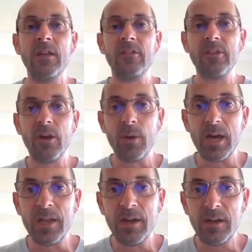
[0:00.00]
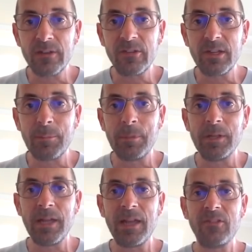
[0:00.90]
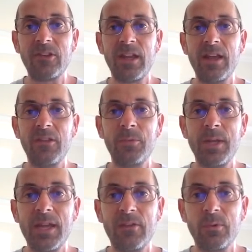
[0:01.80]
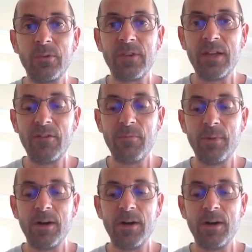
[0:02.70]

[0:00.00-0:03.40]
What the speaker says: So an Arctic blast as we head towards the end of